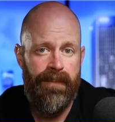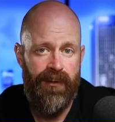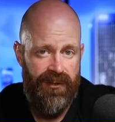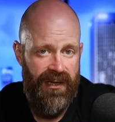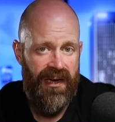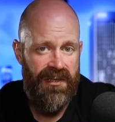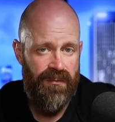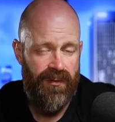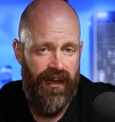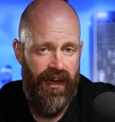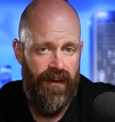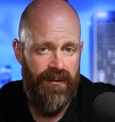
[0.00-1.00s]
your taxable
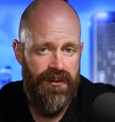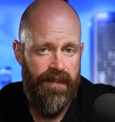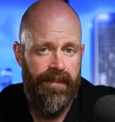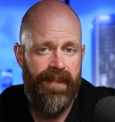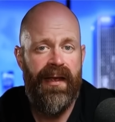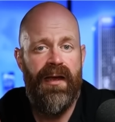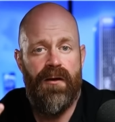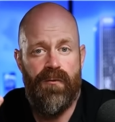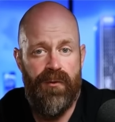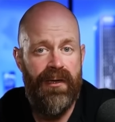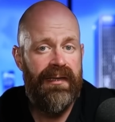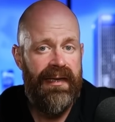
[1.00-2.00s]
accounts,
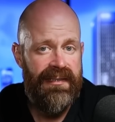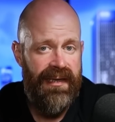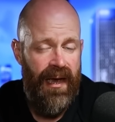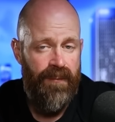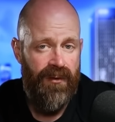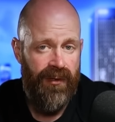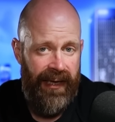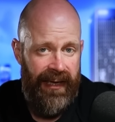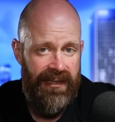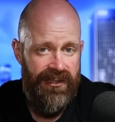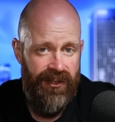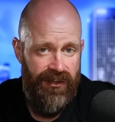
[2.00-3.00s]
realize capital
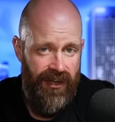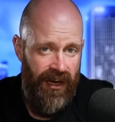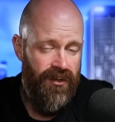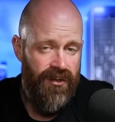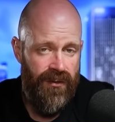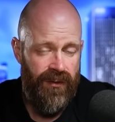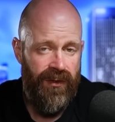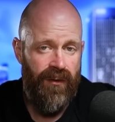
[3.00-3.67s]
gains intentionally,